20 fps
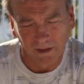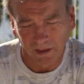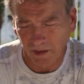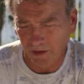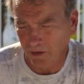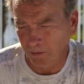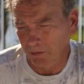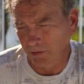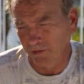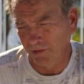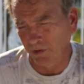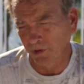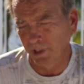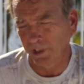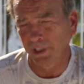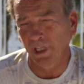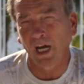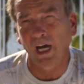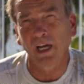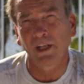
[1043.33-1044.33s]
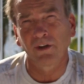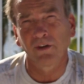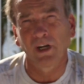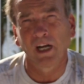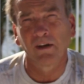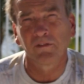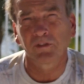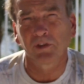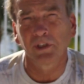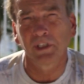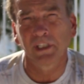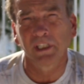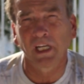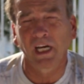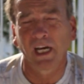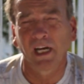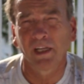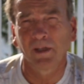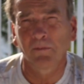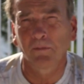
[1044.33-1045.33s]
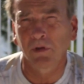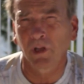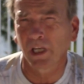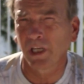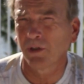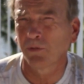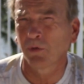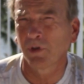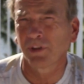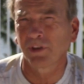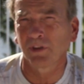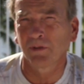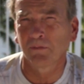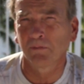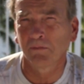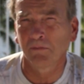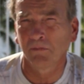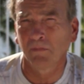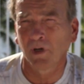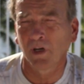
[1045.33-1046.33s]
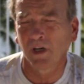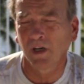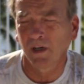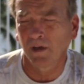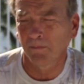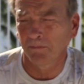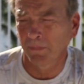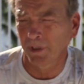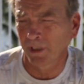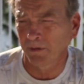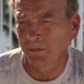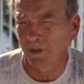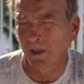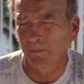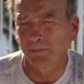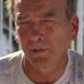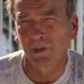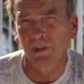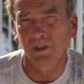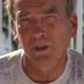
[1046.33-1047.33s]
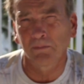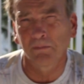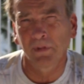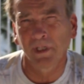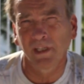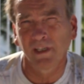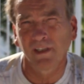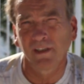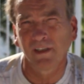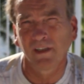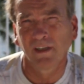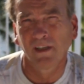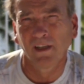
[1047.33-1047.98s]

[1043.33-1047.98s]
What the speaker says: either before he died or after he died, played with him, bit him up a little bit.